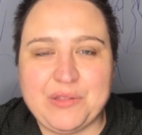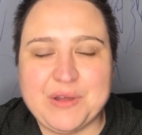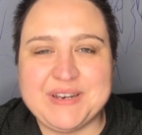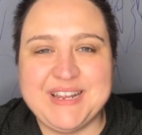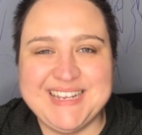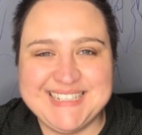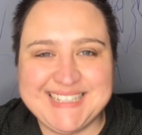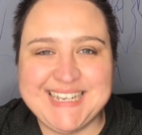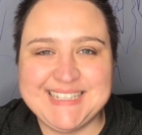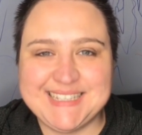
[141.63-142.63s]

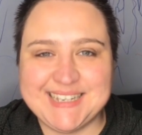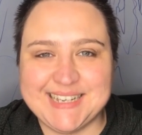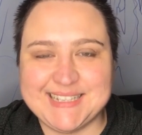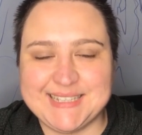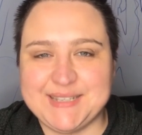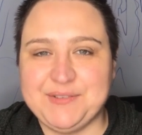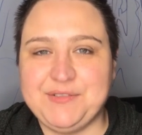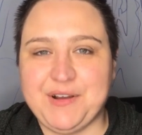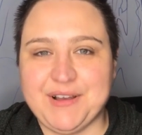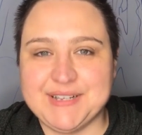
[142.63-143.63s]
36 is the
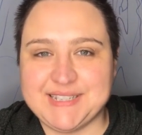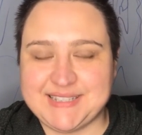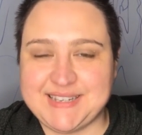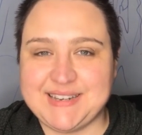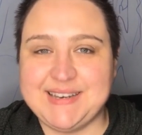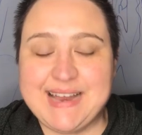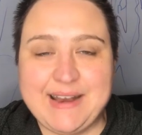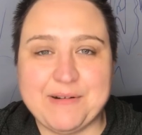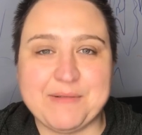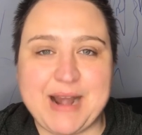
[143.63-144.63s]
first
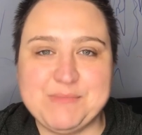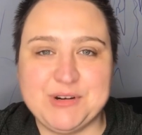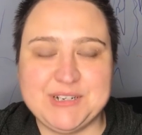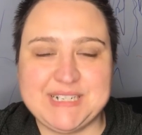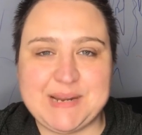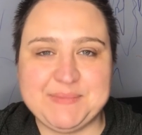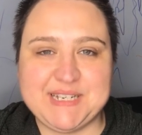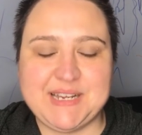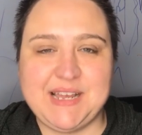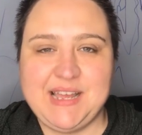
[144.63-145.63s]
NaNoWriMo
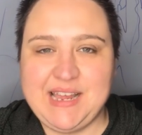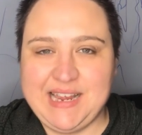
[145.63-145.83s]
chapter,